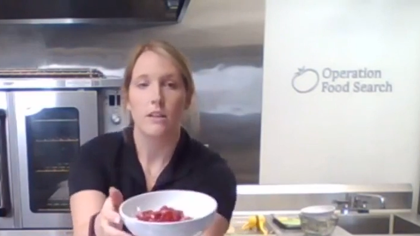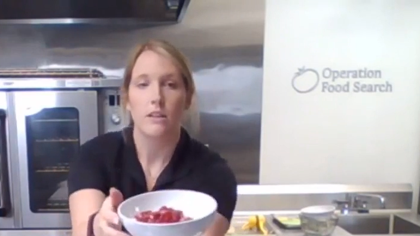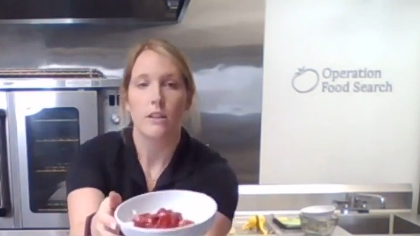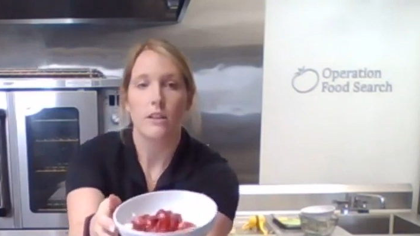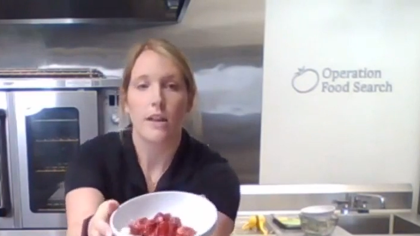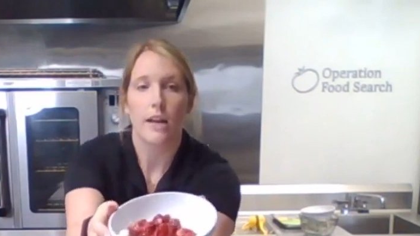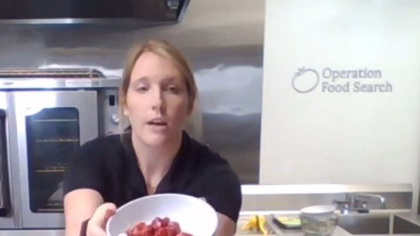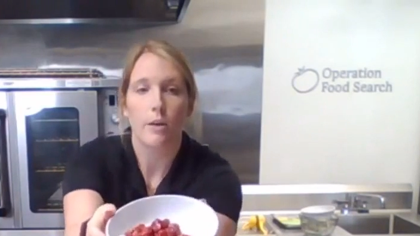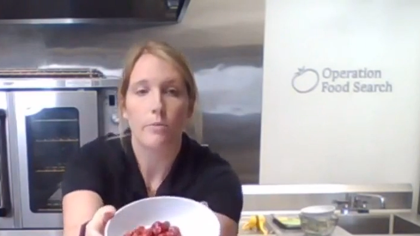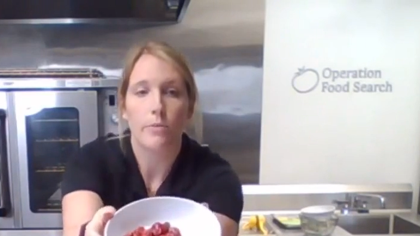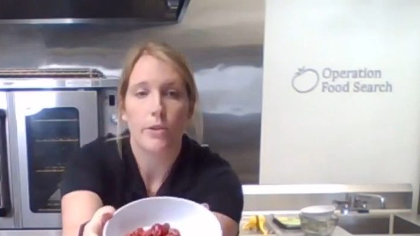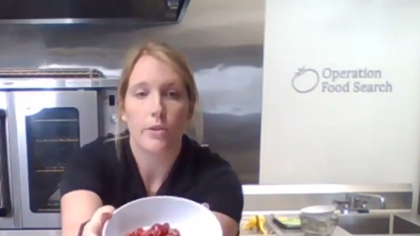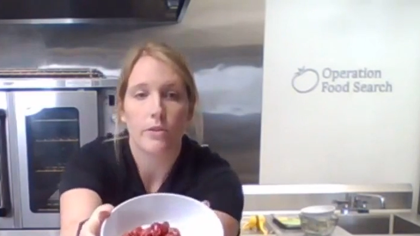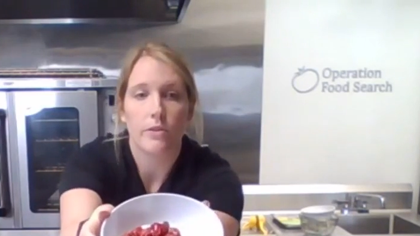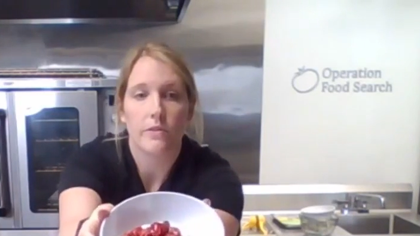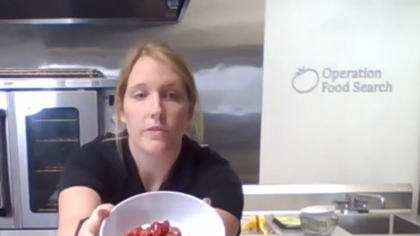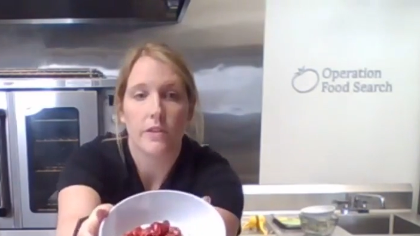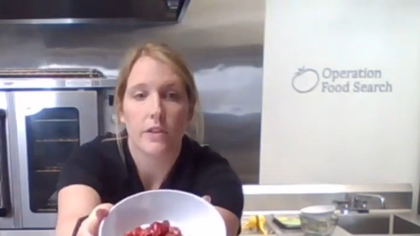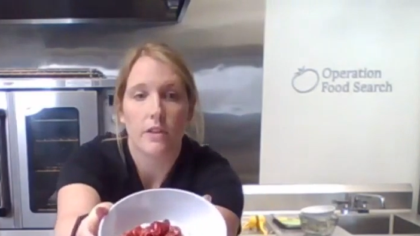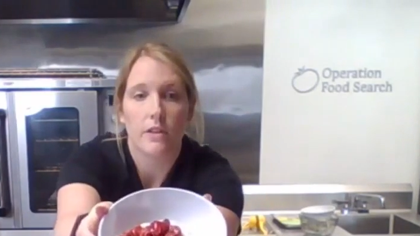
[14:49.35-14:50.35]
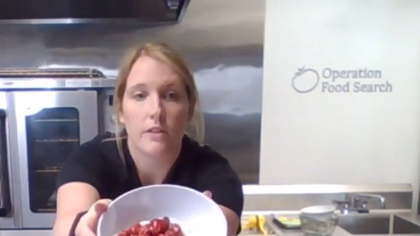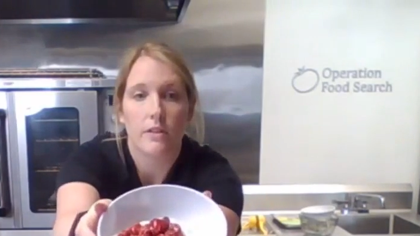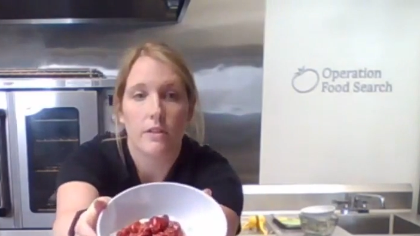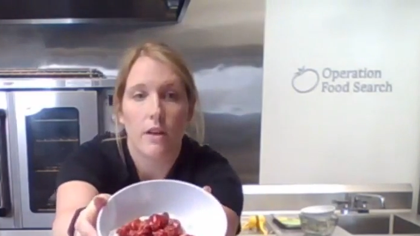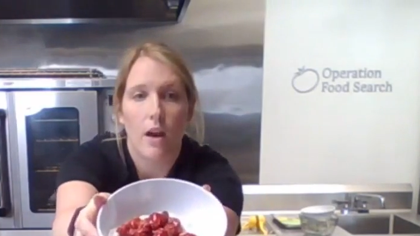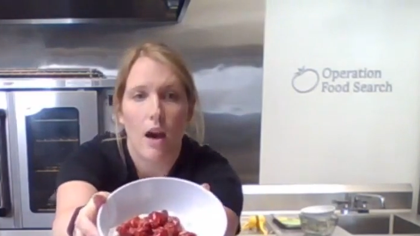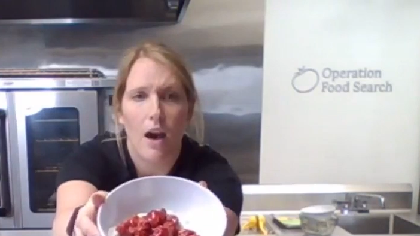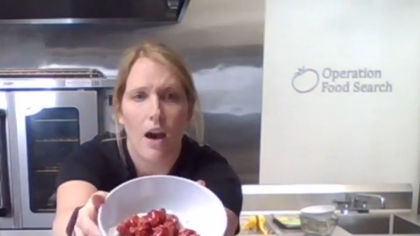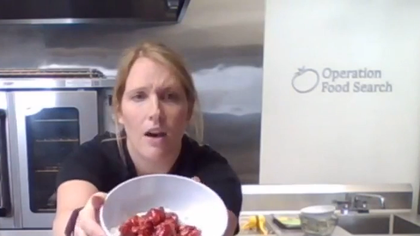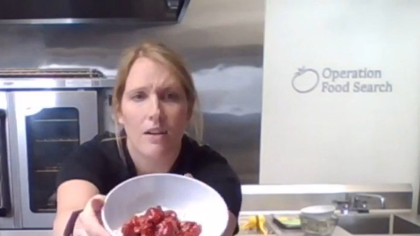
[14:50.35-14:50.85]
Look how beautiful.
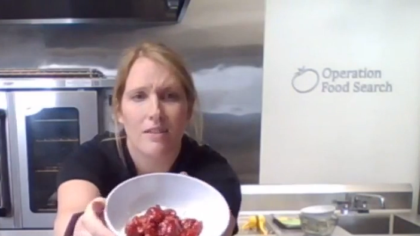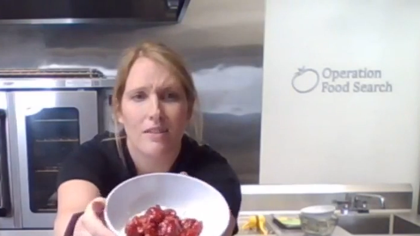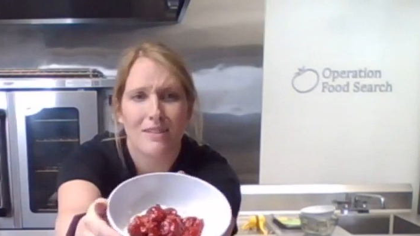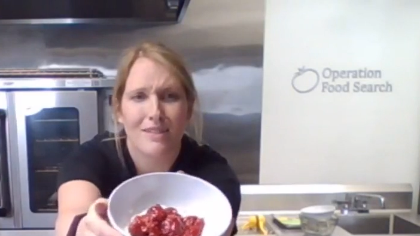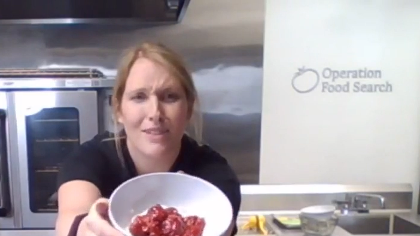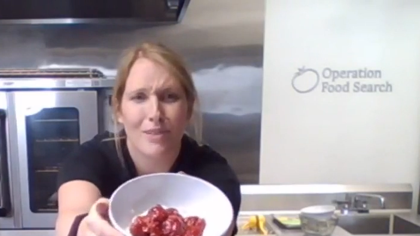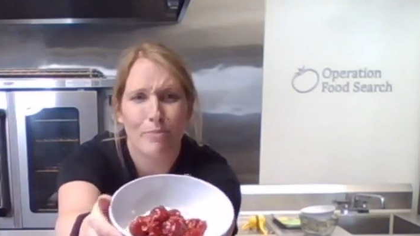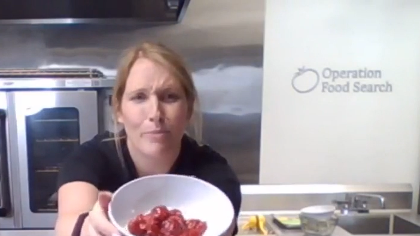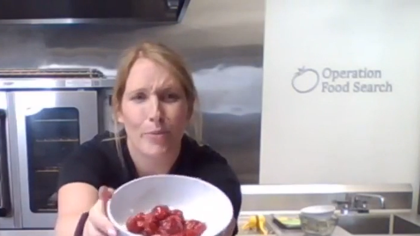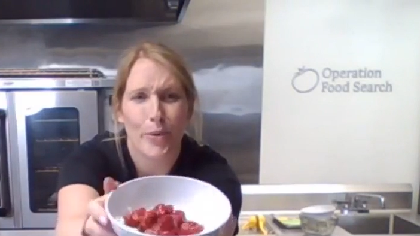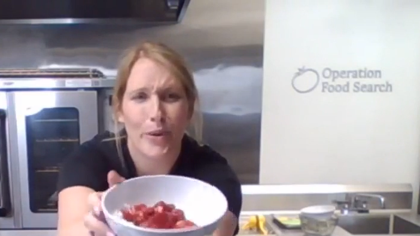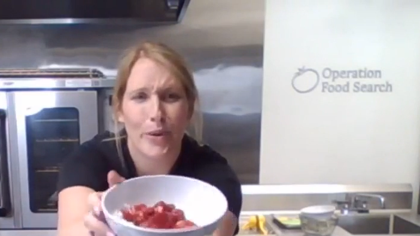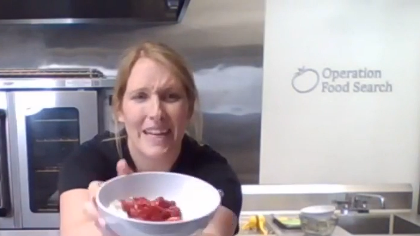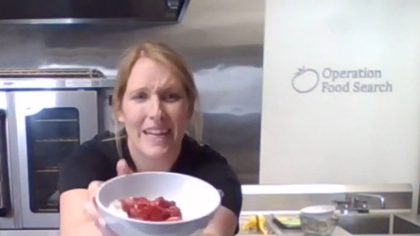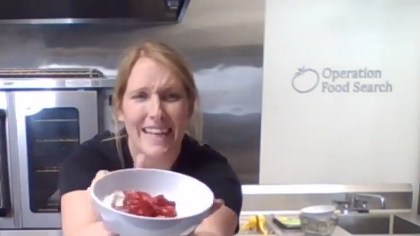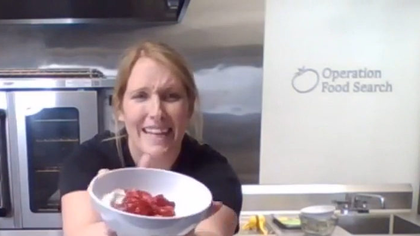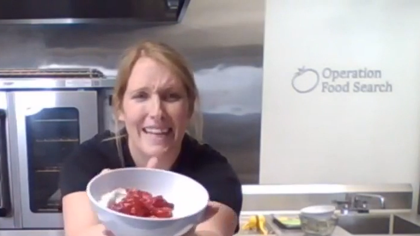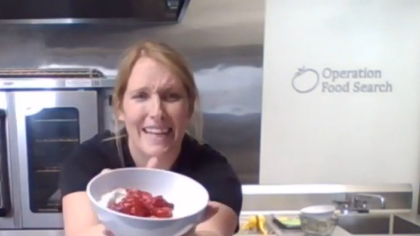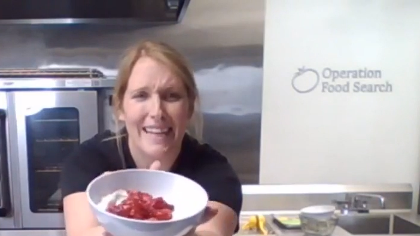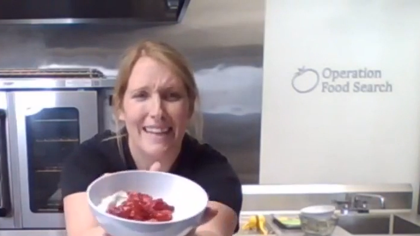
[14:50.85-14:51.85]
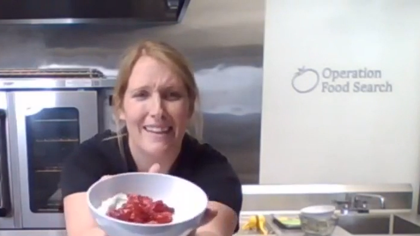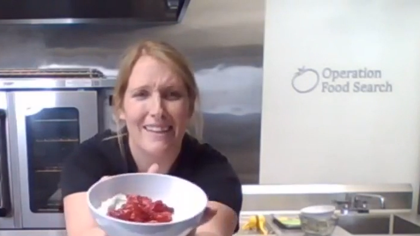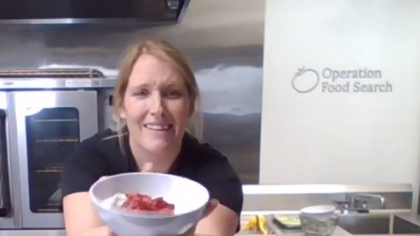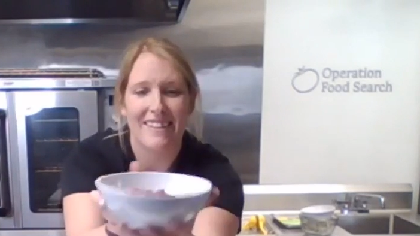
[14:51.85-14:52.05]
Oh, so pretty.